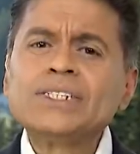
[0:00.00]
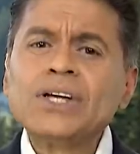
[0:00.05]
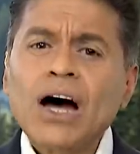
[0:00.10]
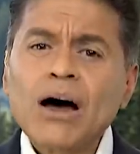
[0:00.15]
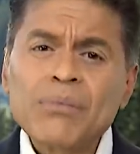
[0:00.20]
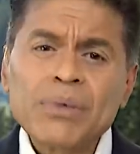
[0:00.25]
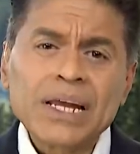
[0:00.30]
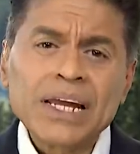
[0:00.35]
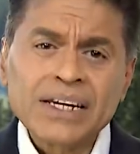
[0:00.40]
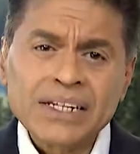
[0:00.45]

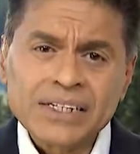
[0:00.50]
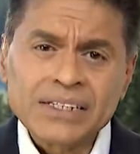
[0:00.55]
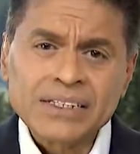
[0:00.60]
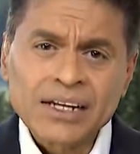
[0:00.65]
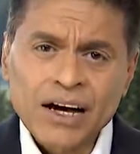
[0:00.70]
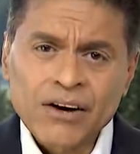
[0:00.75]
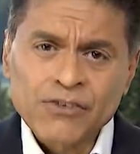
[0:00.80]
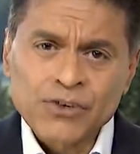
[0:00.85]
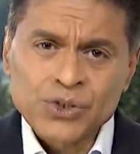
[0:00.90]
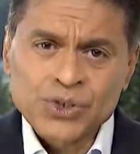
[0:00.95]
dominated
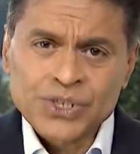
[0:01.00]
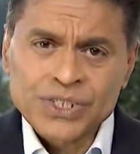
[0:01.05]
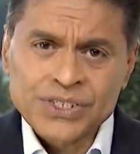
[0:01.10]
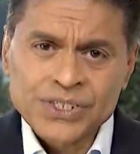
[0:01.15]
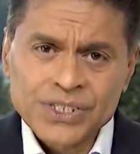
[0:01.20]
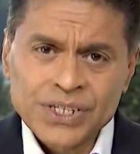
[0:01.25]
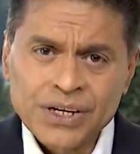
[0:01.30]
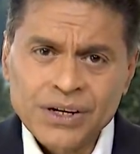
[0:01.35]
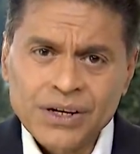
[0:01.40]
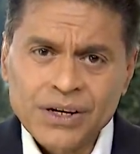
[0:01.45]
Davos
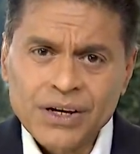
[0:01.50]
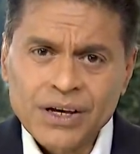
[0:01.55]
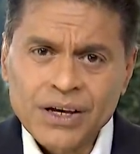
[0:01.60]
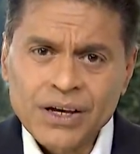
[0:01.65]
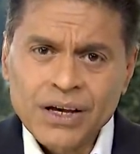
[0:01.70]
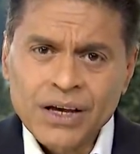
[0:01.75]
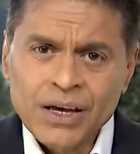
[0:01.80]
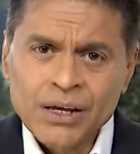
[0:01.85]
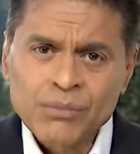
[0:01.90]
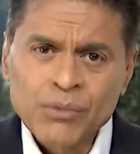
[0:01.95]
this year,
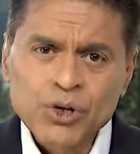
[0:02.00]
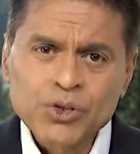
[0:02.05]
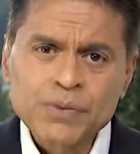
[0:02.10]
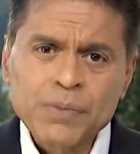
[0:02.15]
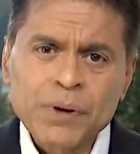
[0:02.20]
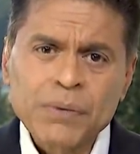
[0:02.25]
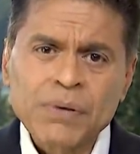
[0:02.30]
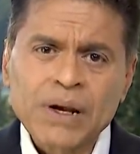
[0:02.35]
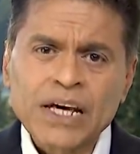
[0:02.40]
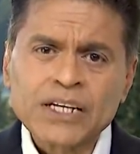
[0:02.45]
and most
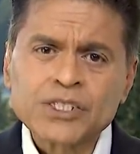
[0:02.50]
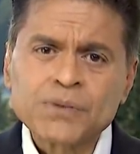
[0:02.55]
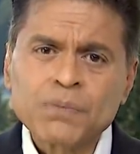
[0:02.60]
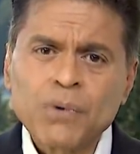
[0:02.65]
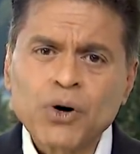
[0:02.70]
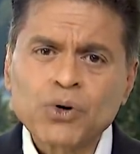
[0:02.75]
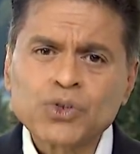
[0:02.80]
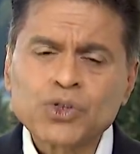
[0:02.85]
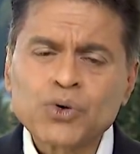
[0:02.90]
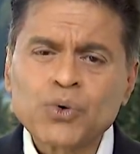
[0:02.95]
people I
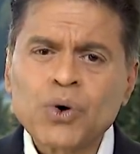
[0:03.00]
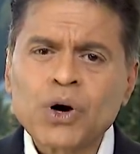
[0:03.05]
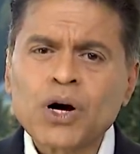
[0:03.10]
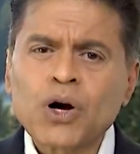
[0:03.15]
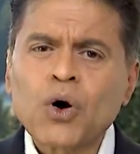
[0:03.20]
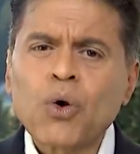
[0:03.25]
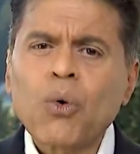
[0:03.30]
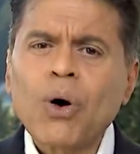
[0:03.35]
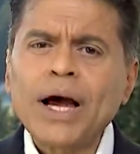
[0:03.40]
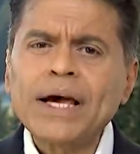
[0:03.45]
spoke to were
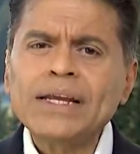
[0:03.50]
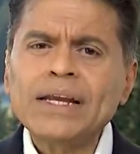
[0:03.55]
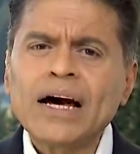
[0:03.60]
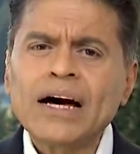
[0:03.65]
quite